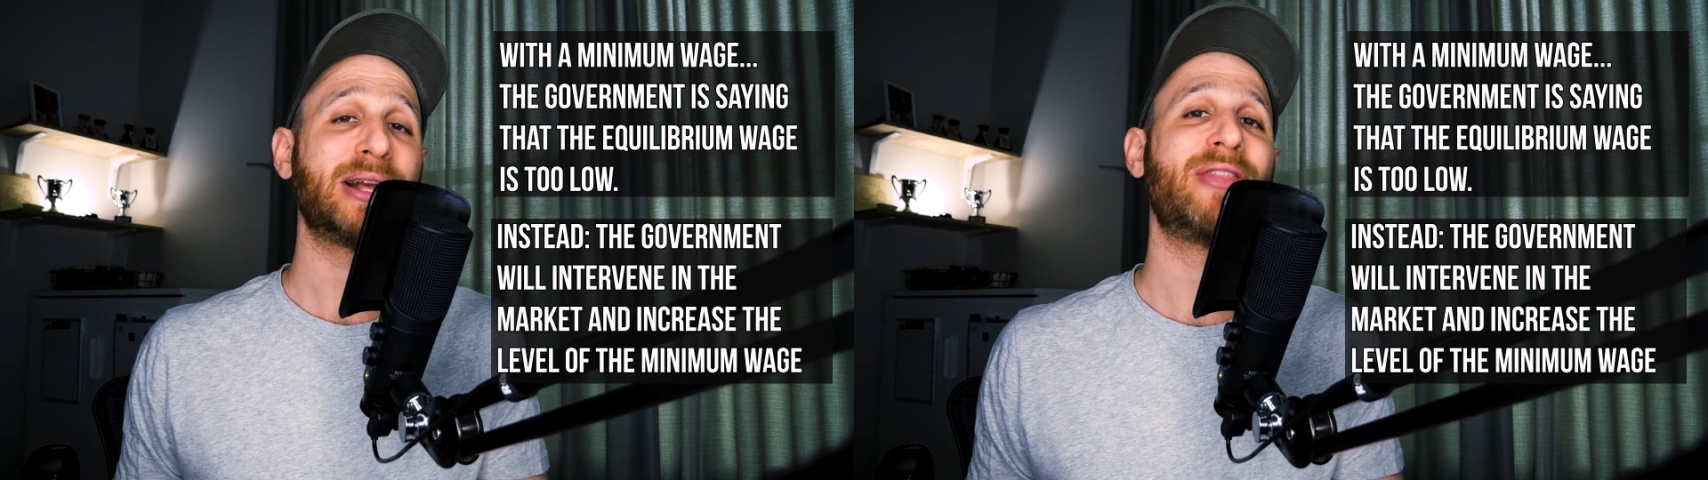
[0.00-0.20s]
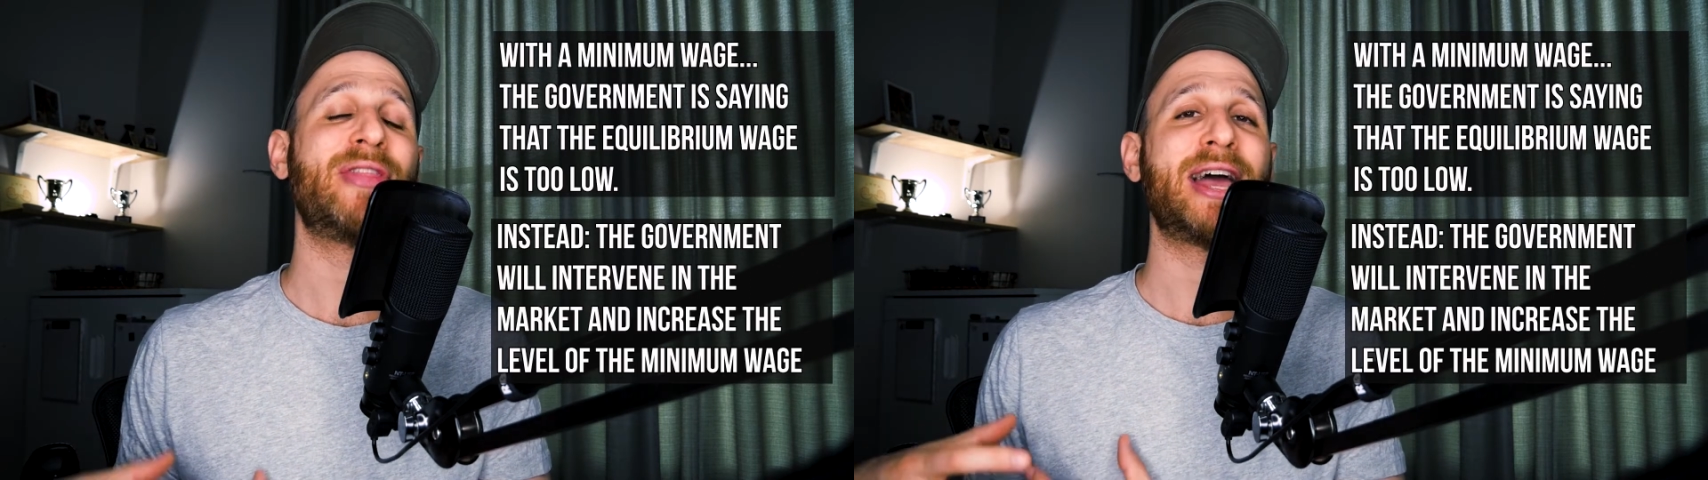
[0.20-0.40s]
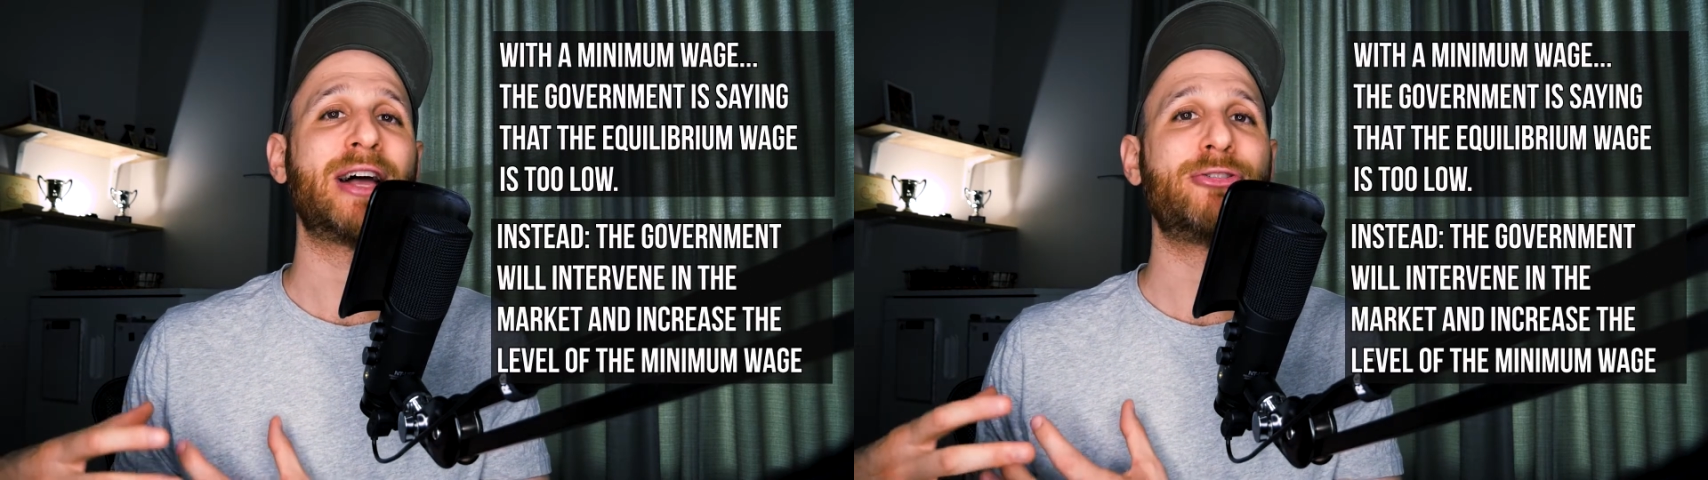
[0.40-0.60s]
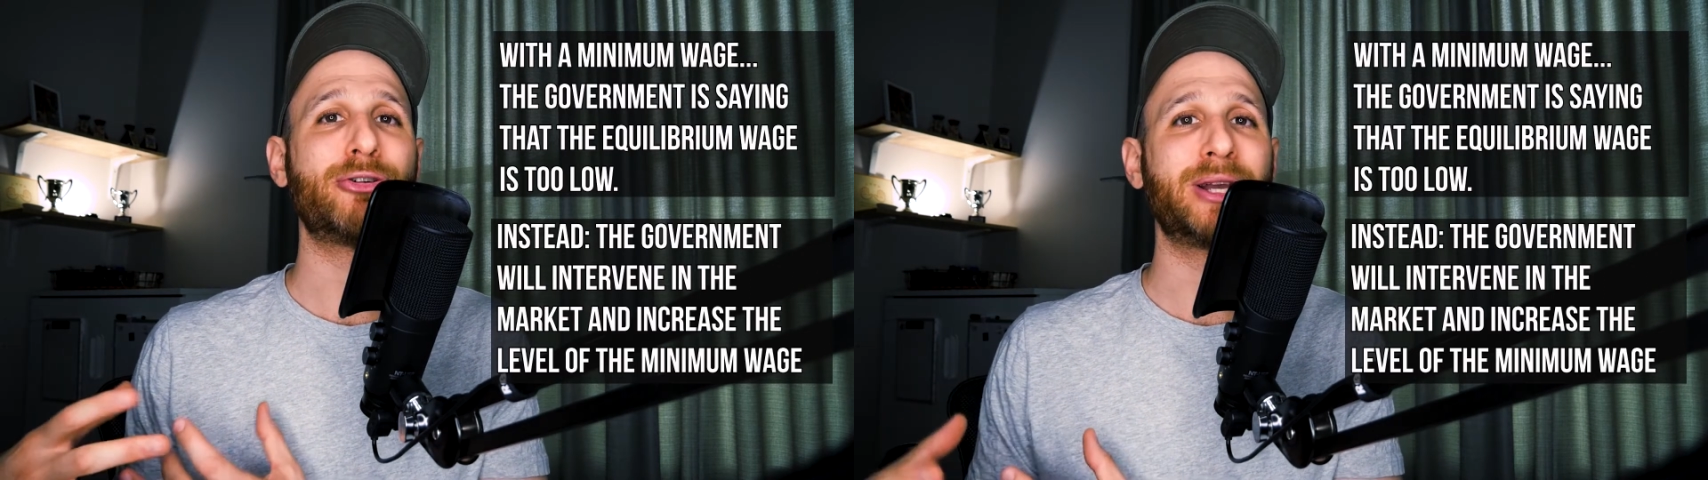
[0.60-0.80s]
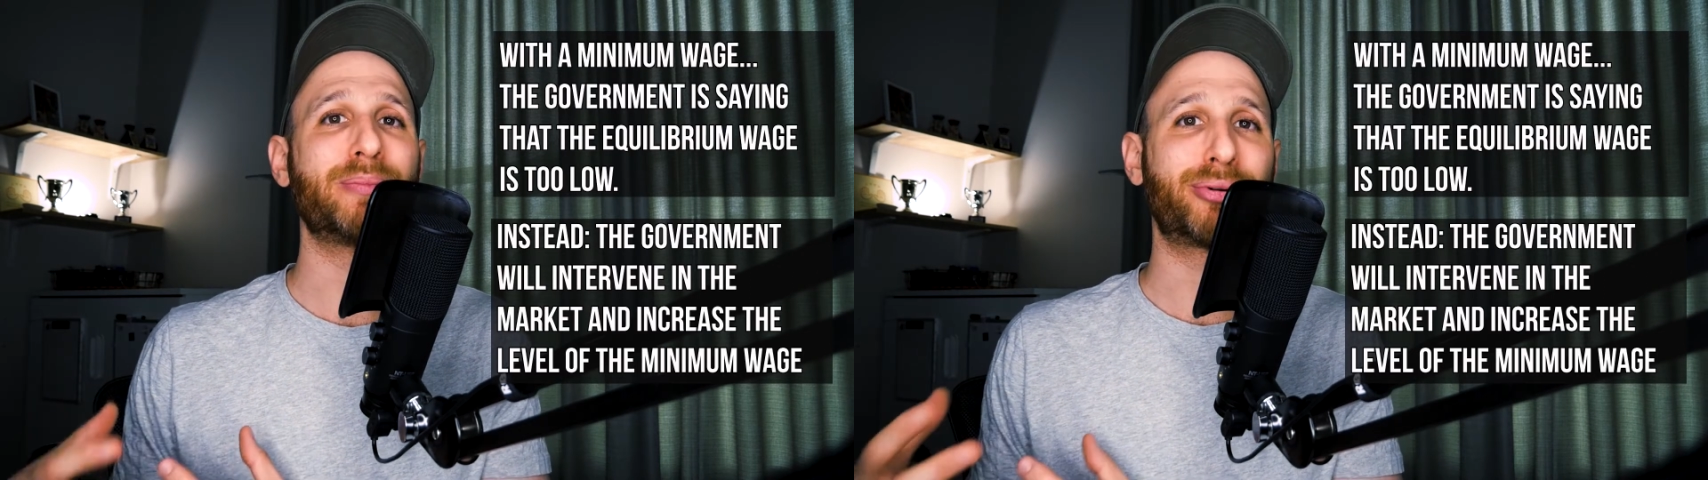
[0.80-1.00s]
and they are
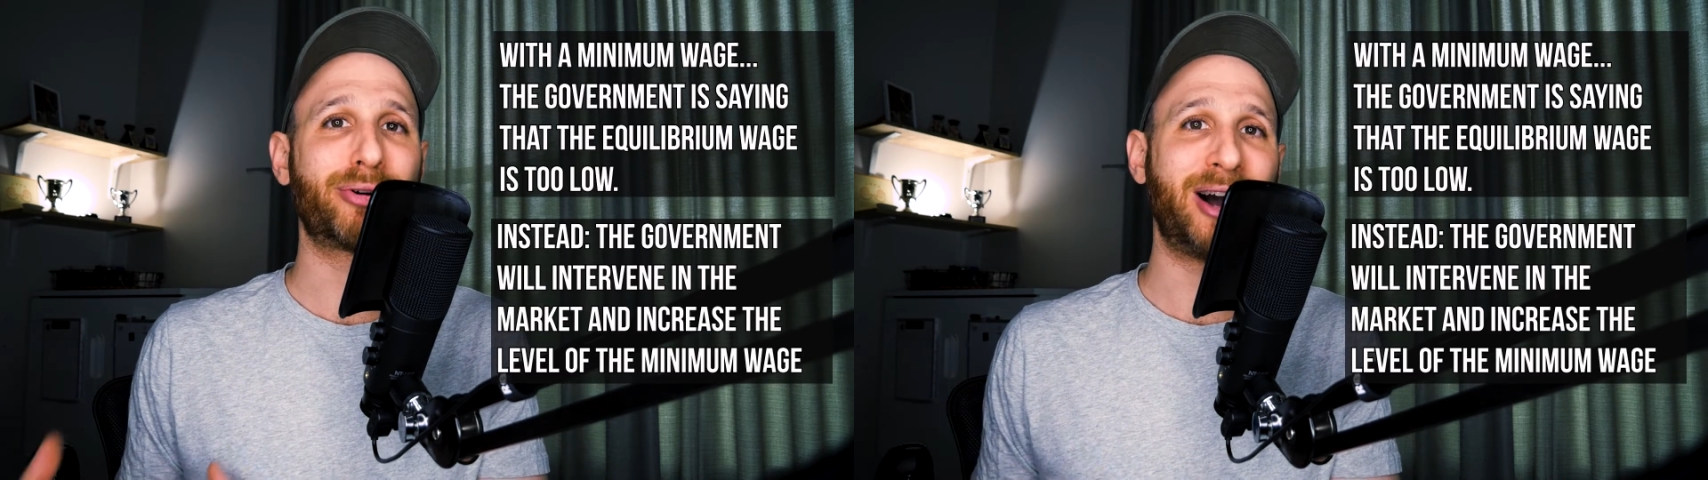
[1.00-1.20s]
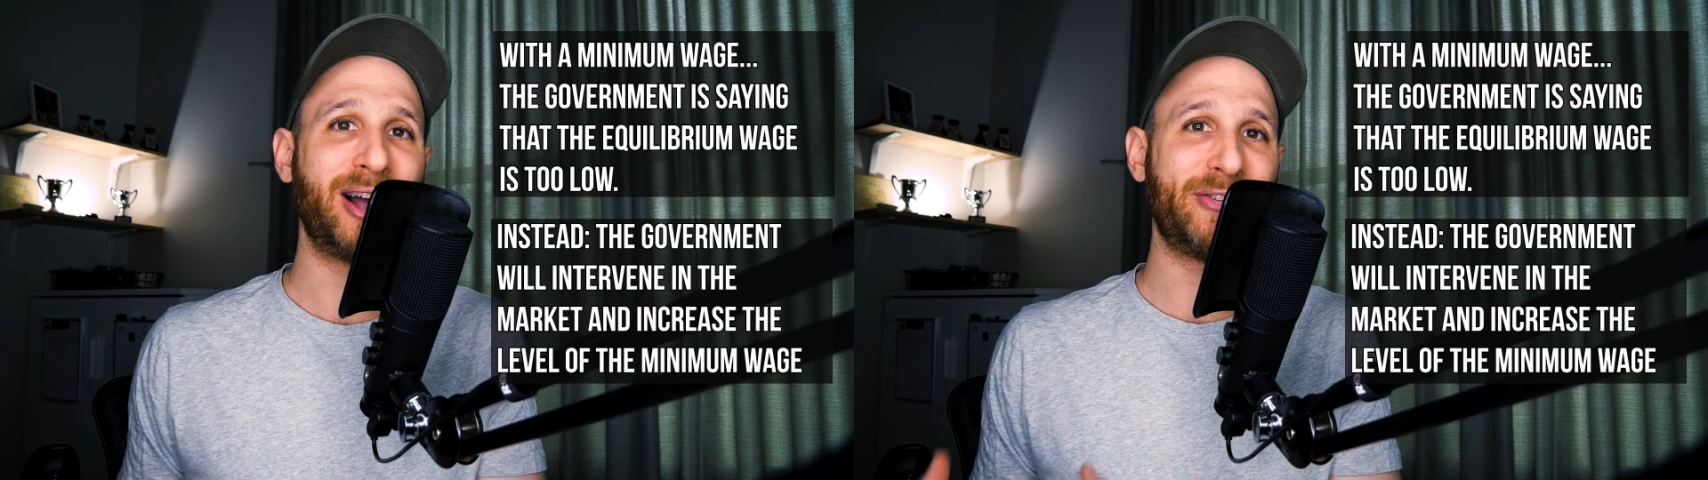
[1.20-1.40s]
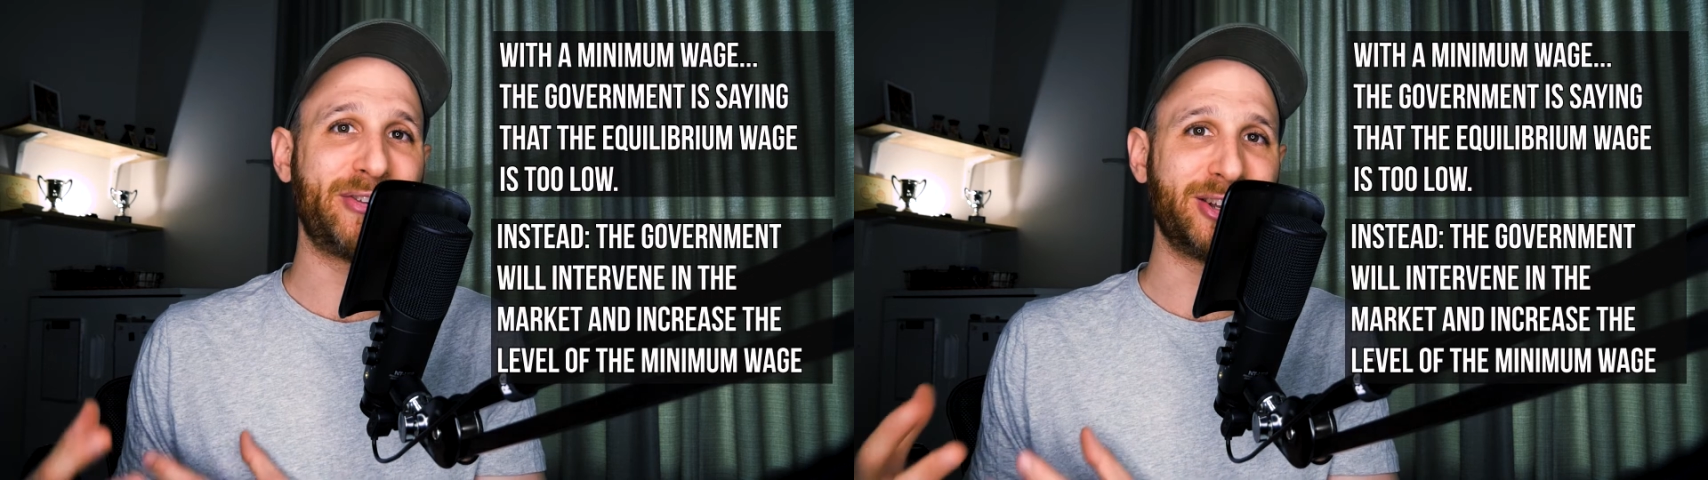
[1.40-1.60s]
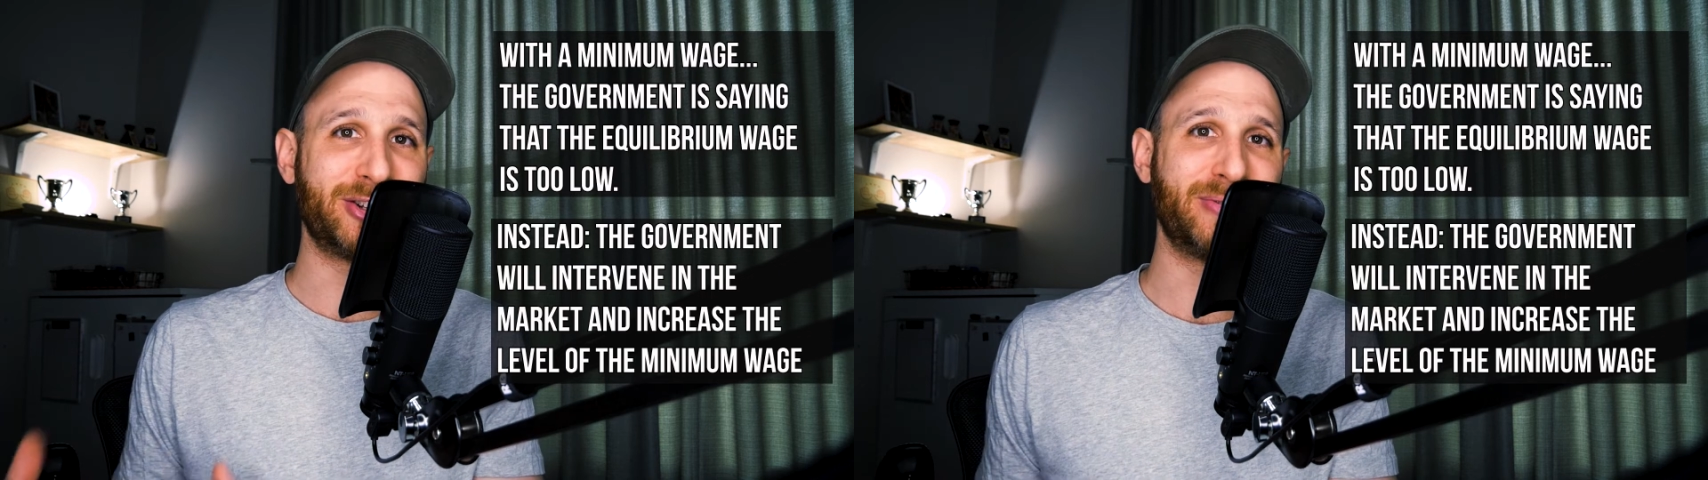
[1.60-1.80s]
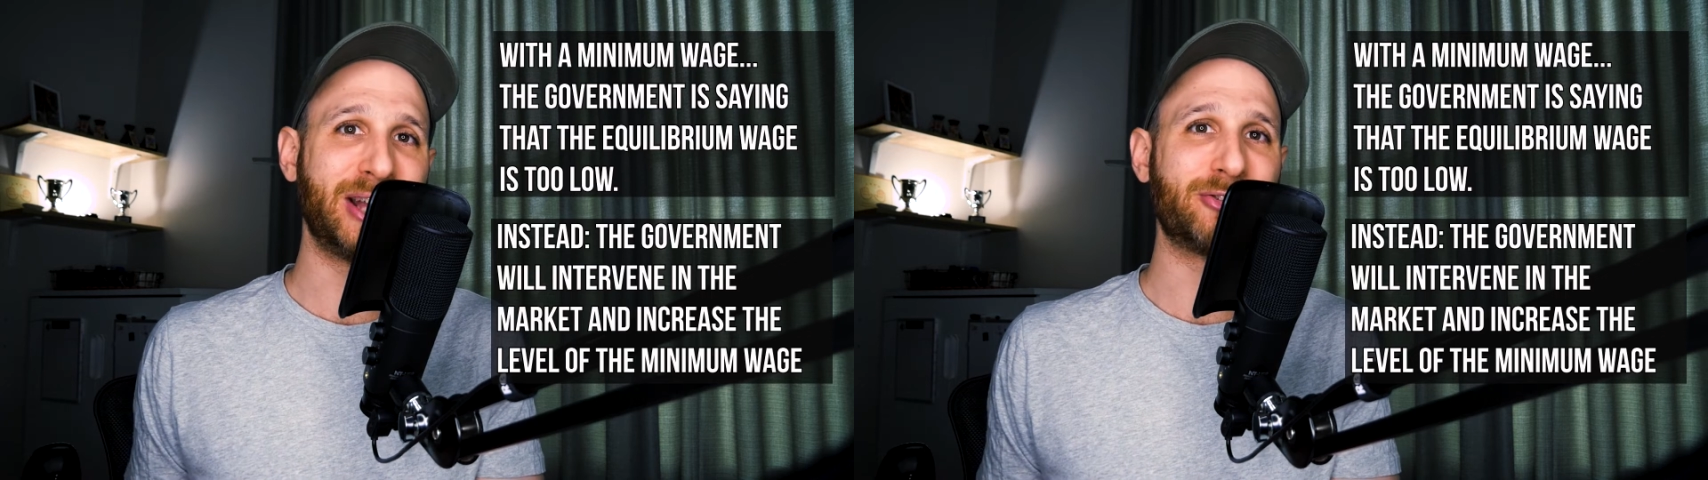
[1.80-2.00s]
doing price
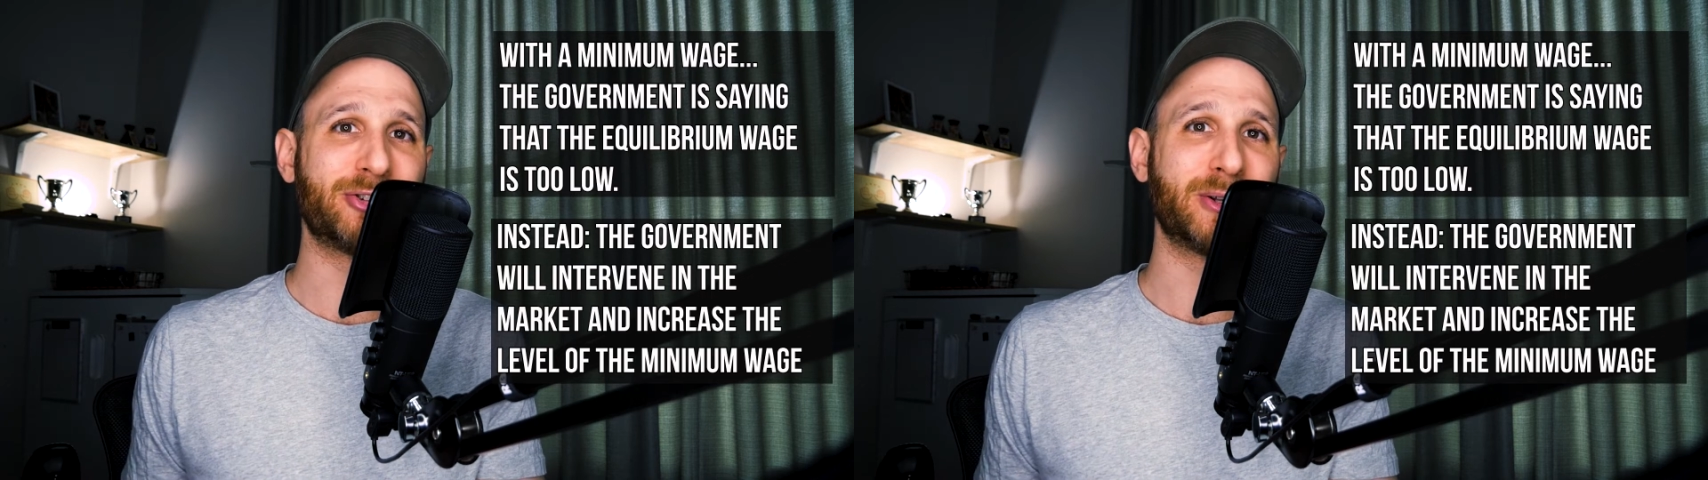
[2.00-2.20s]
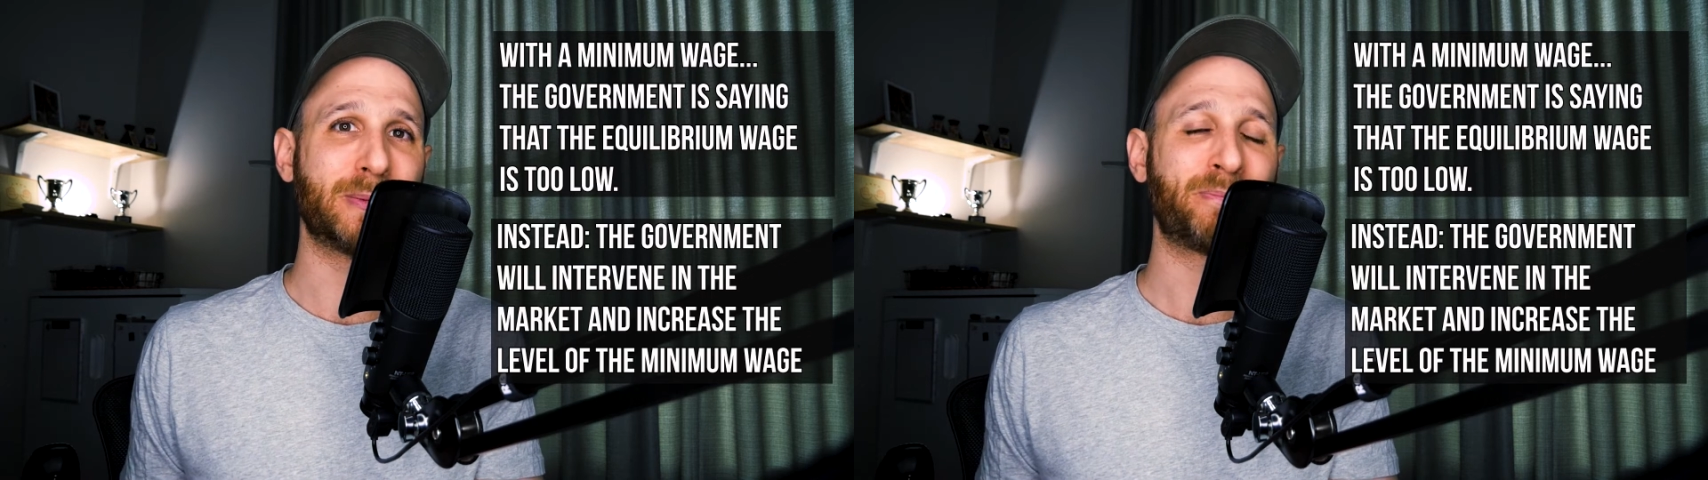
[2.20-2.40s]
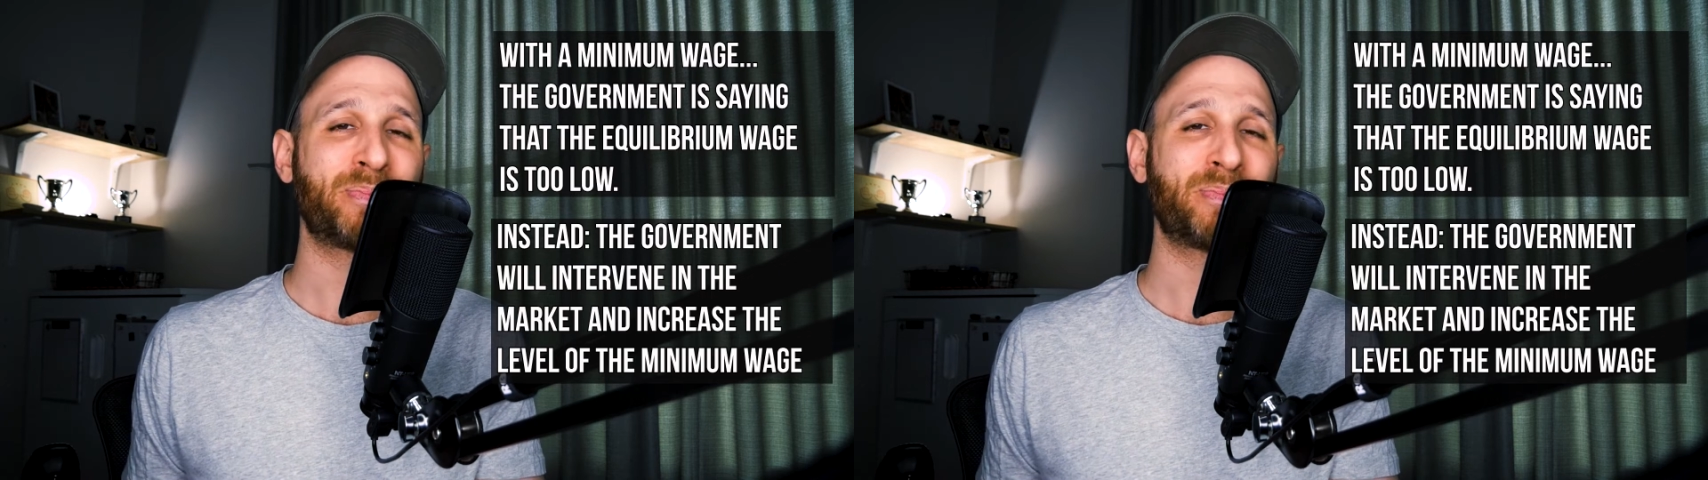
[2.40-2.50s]
intervention.